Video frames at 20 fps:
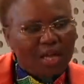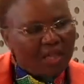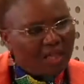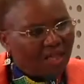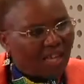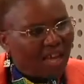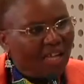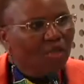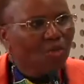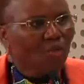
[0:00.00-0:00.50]

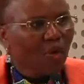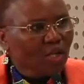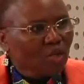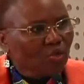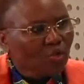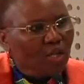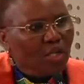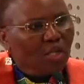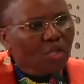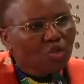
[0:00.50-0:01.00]
That's
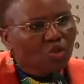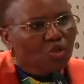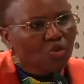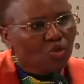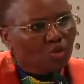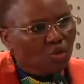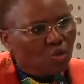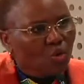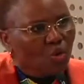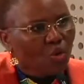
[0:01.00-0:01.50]
what we need to
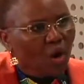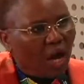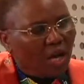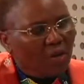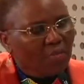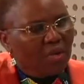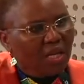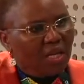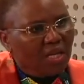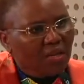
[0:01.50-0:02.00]
do, I
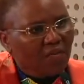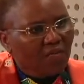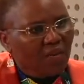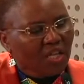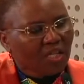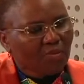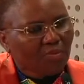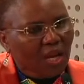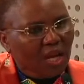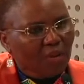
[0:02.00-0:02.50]
believe,
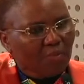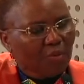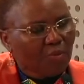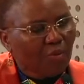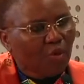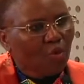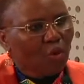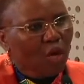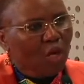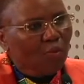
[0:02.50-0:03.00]
as black
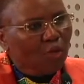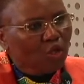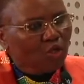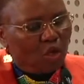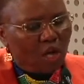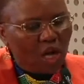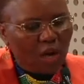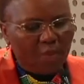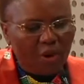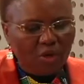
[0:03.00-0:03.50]
people. When we
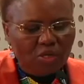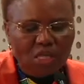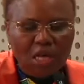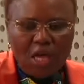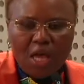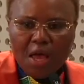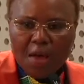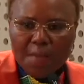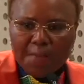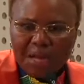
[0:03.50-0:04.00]
talk about
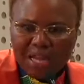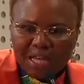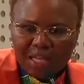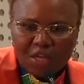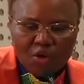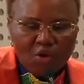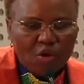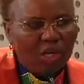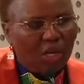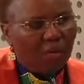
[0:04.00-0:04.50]
black
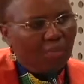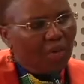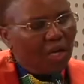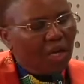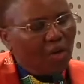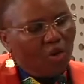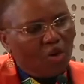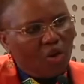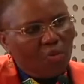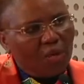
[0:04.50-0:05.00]
economic
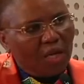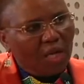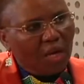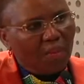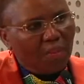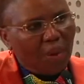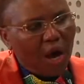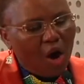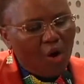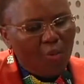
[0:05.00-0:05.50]

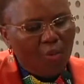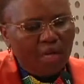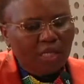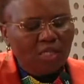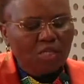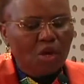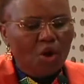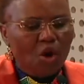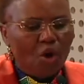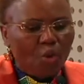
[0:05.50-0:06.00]

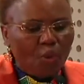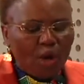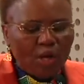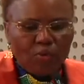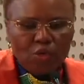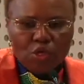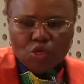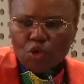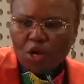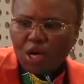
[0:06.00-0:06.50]
empowerment, when
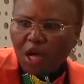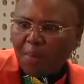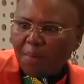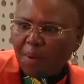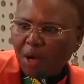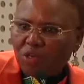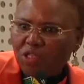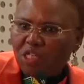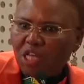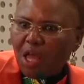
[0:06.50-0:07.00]
we talk
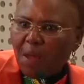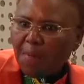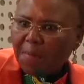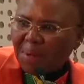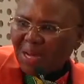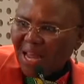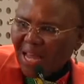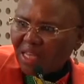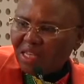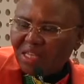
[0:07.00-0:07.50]
about
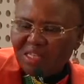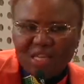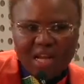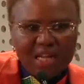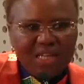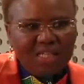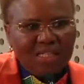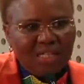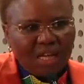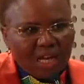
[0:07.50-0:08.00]
black
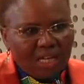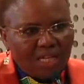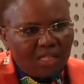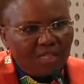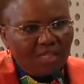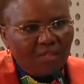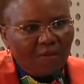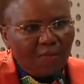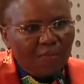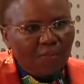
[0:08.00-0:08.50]

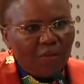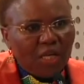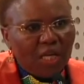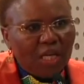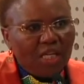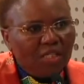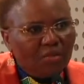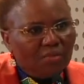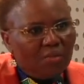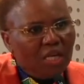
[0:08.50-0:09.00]
industrialists,
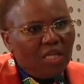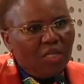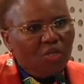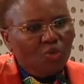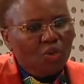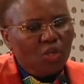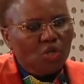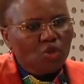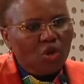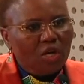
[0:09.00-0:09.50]
it means
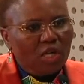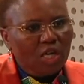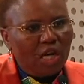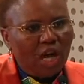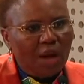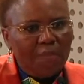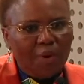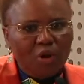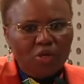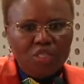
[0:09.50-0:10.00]
we're talking
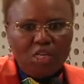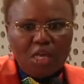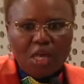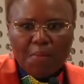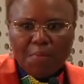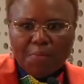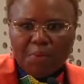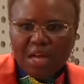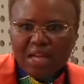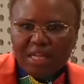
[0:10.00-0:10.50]
about
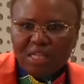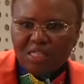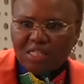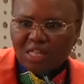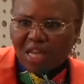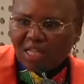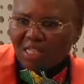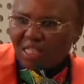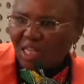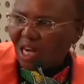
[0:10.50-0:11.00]
black
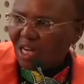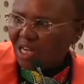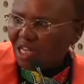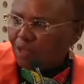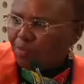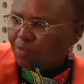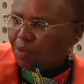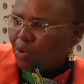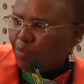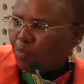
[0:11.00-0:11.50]

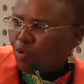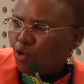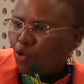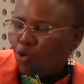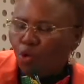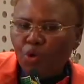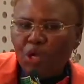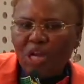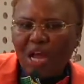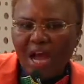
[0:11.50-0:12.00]
industrialists, people
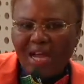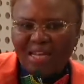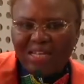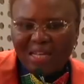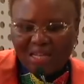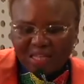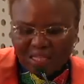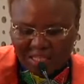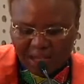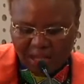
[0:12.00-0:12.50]
who will
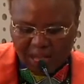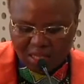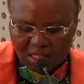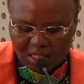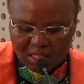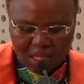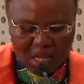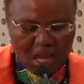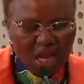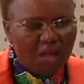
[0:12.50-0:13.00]

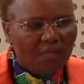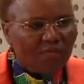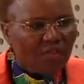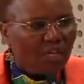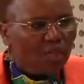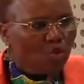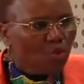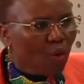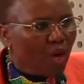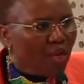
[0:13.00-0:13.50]
understand
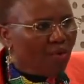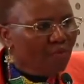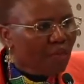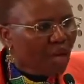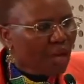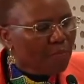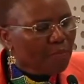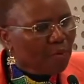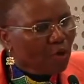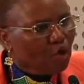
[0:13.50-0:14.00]
that when
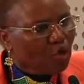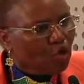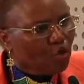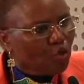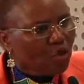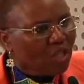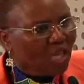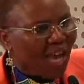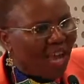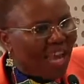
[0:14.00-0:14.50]
they
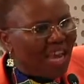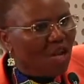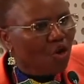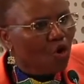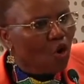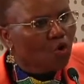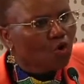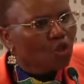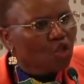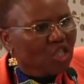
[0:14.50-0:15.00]
produce a
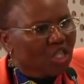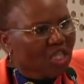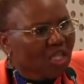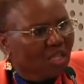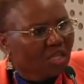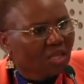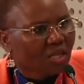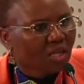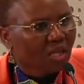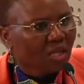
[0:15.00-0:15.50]

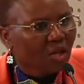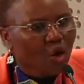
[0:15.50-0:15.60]
lotion,